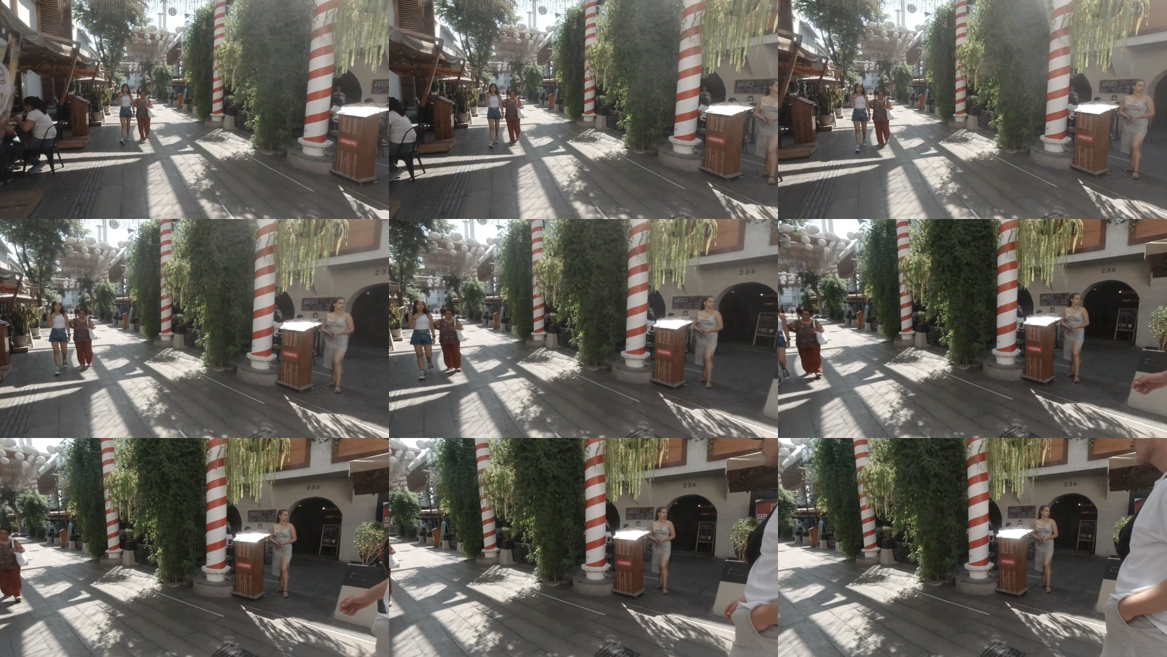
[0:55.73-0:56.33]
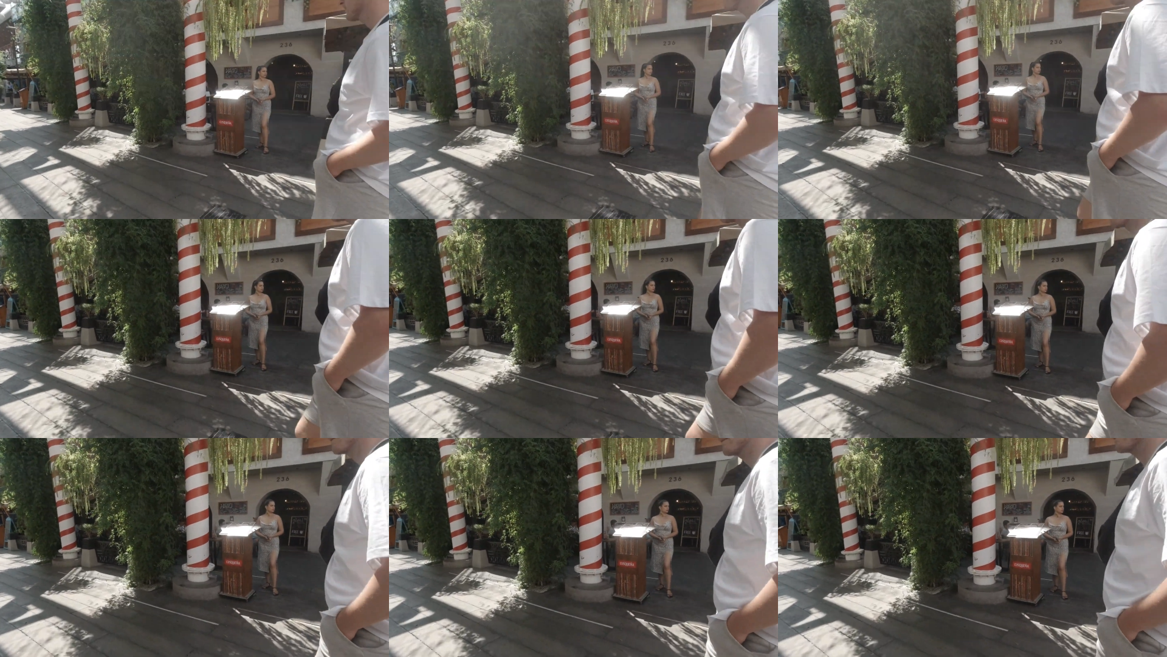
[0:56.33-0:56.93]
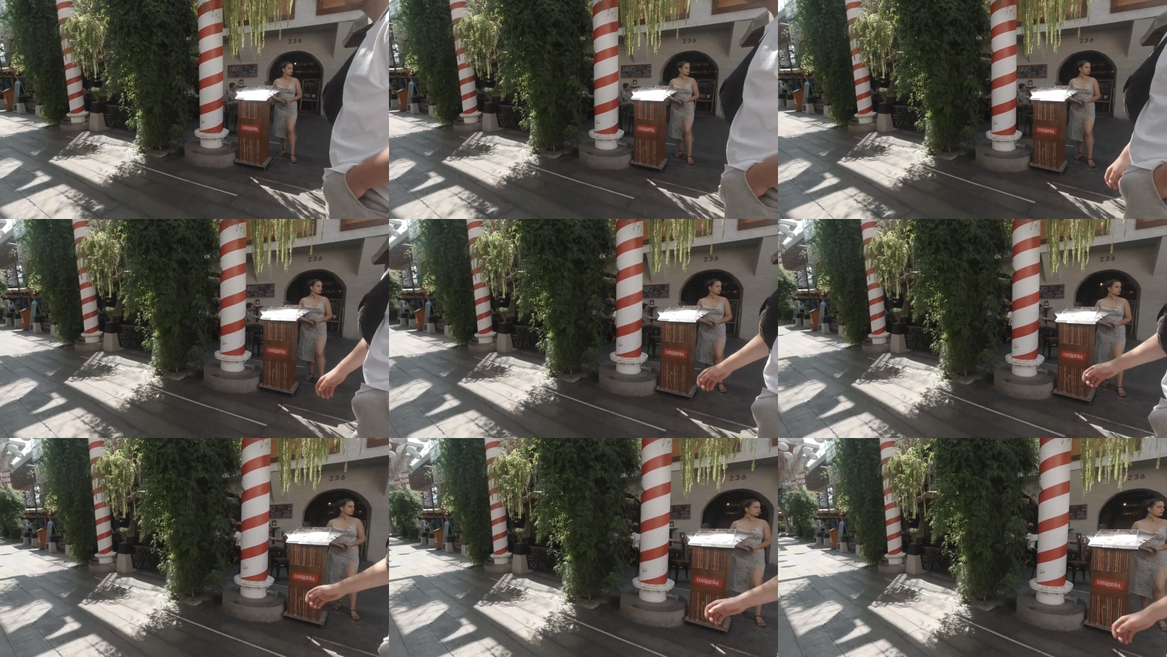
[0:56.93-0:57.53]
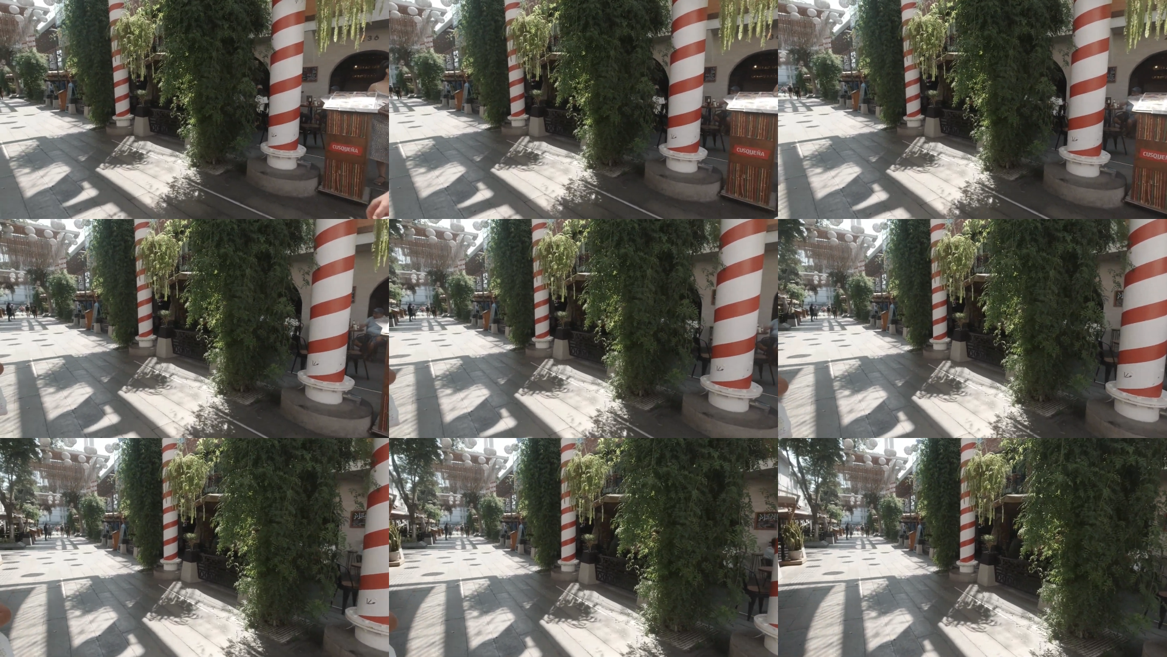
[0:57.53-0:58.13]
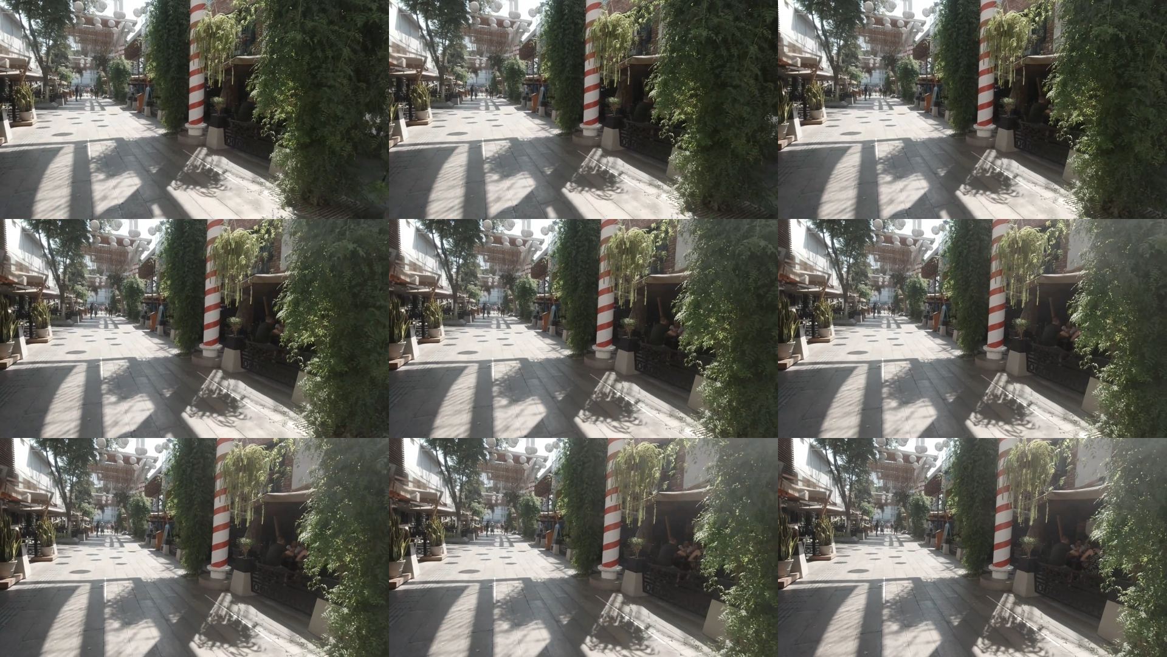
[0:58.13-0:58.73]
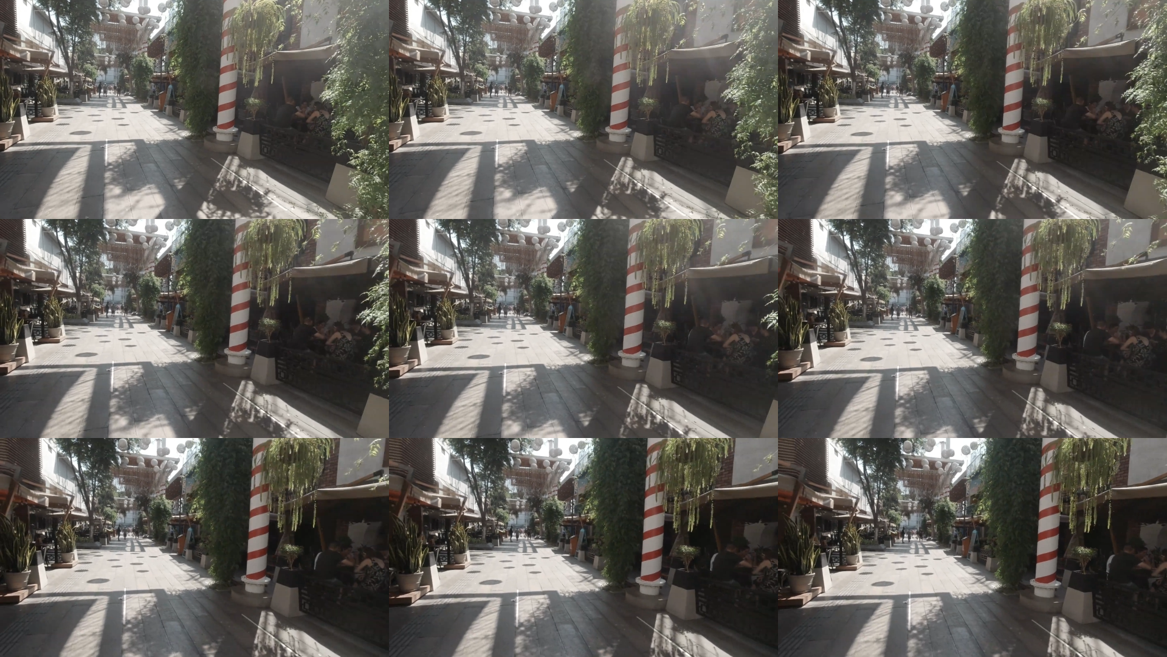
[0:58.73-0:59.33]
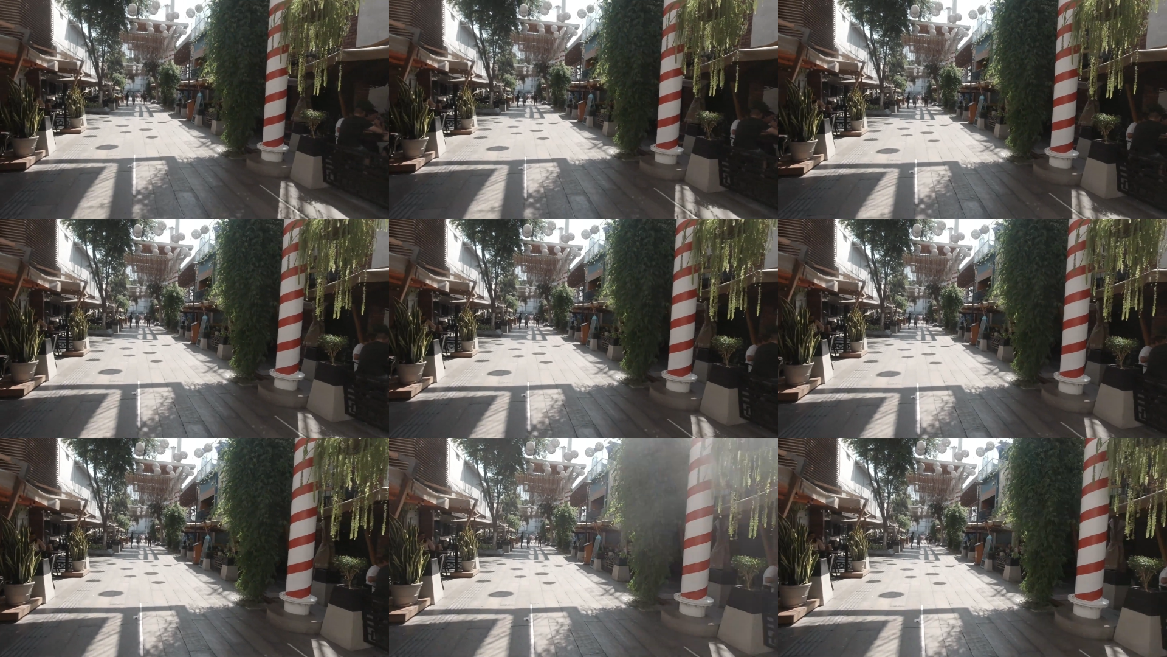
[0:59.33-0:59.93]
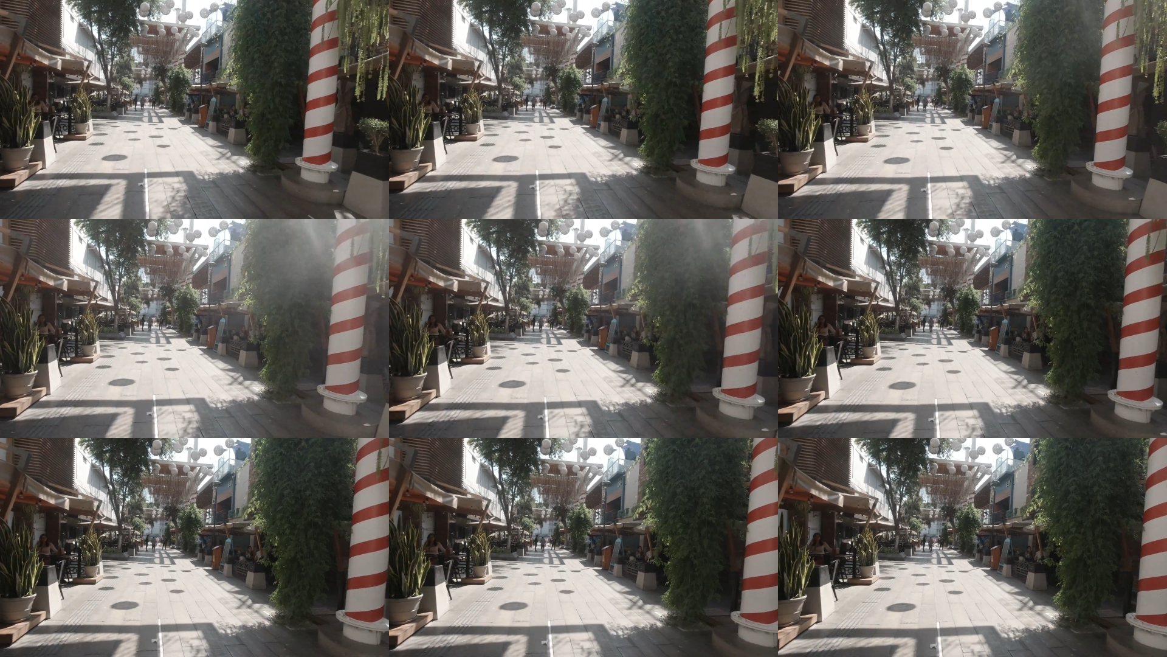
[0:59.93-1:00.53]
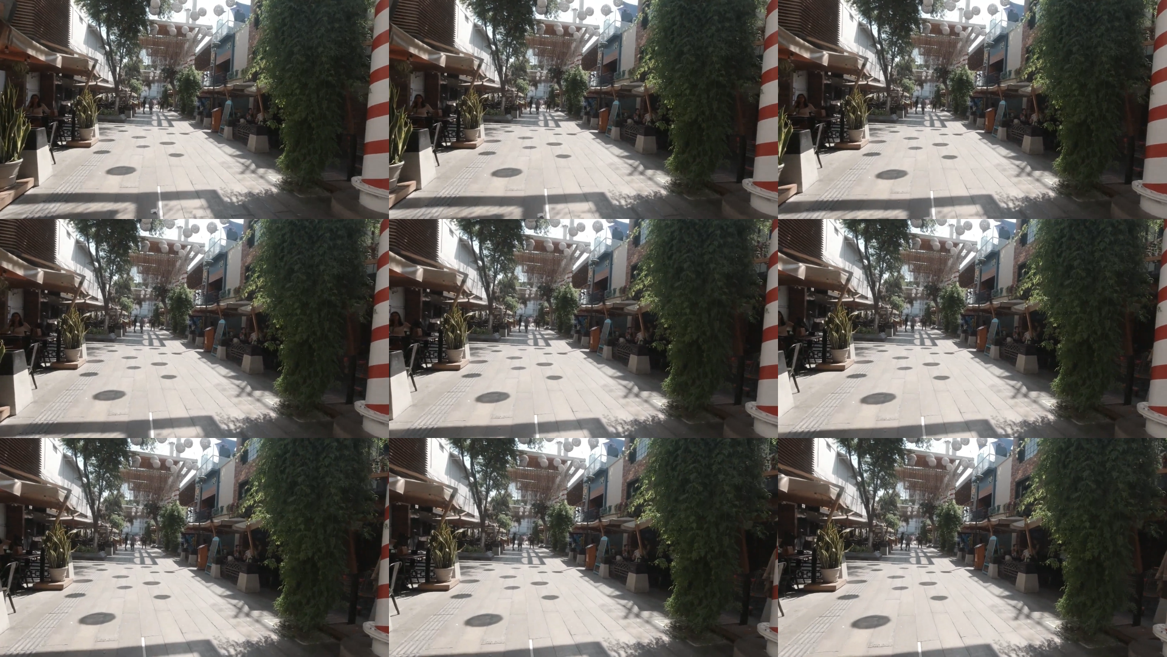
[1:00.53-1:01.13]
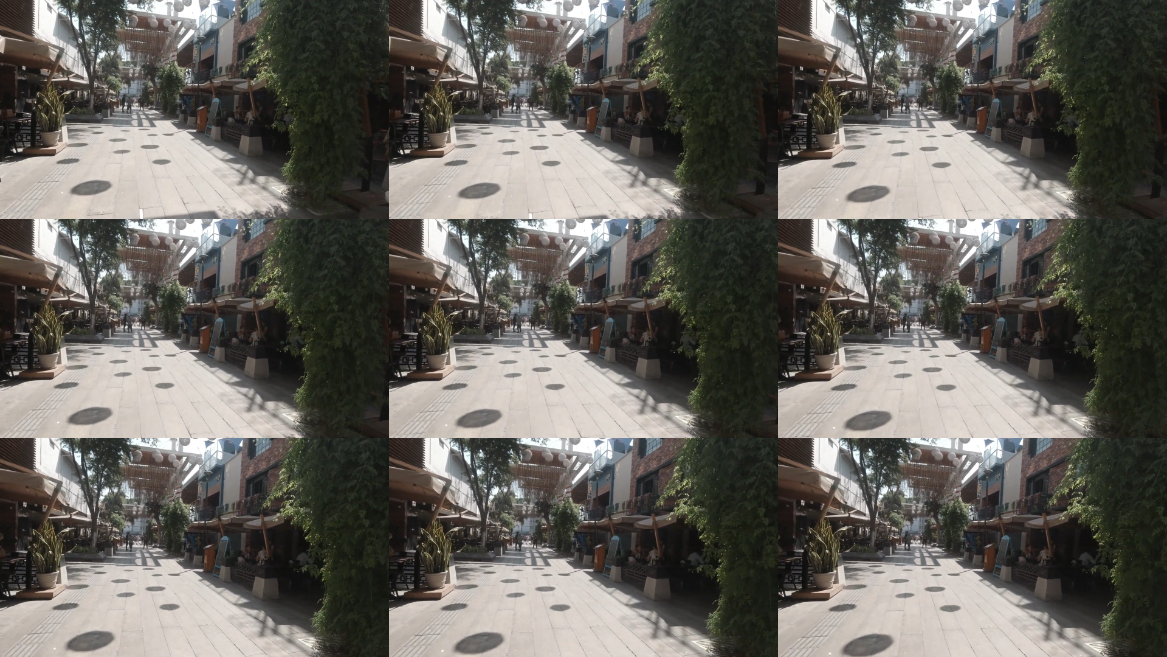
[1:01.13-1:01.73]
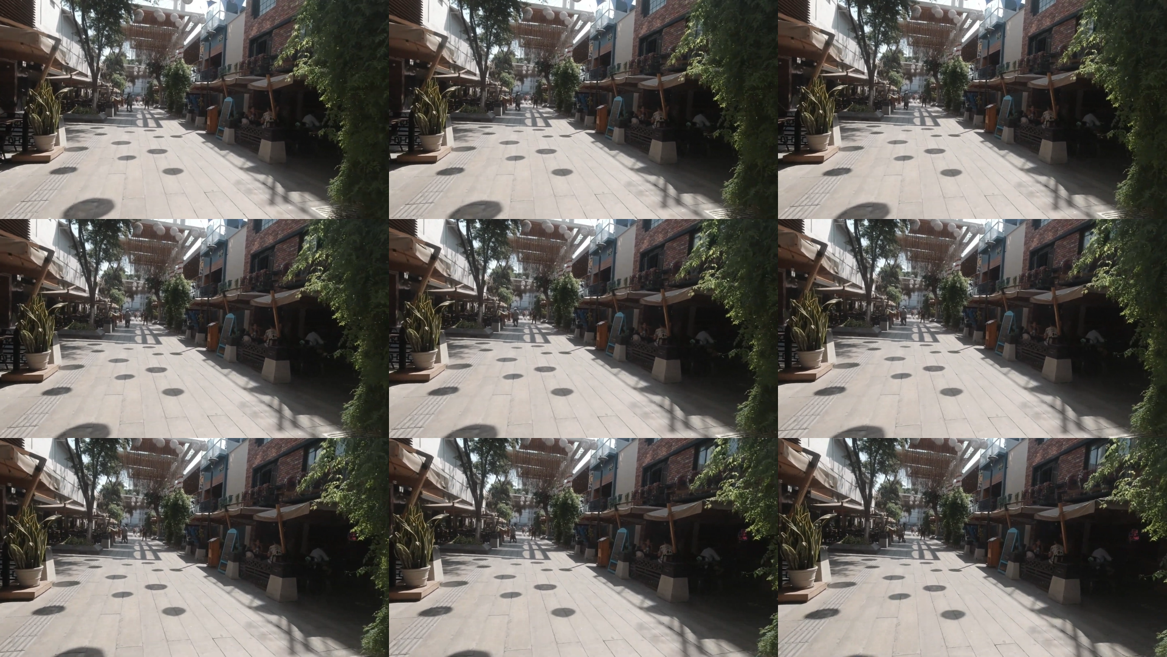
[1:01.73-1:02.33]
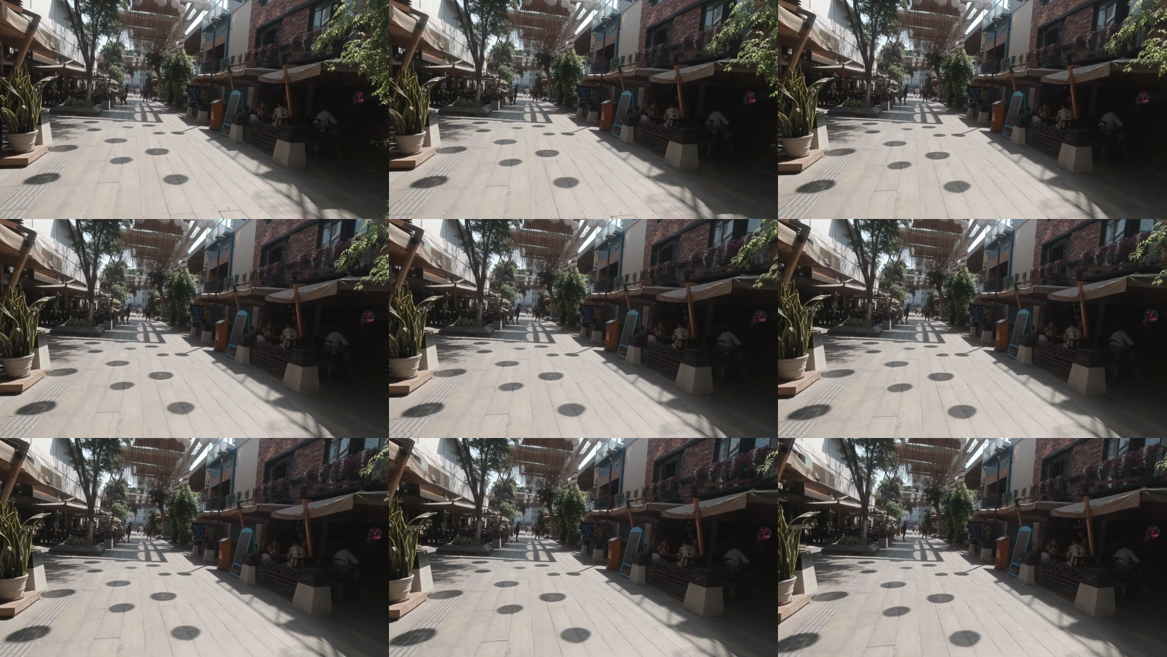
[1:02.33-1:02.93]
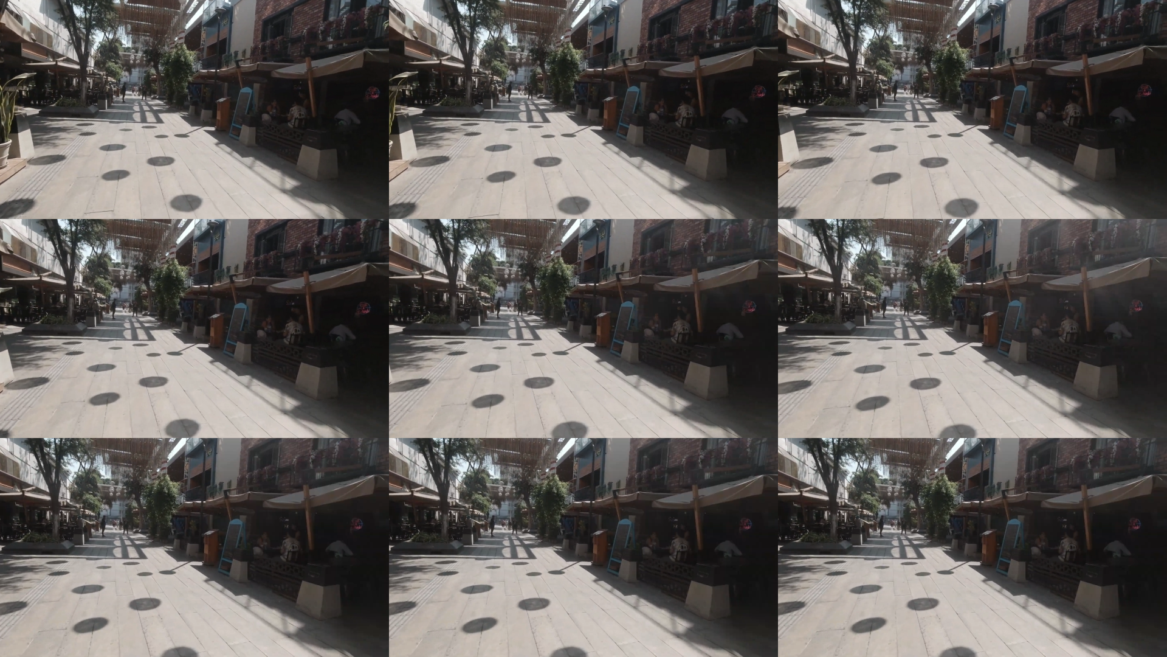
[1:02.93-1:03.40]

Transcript: [unreadable: no face in view]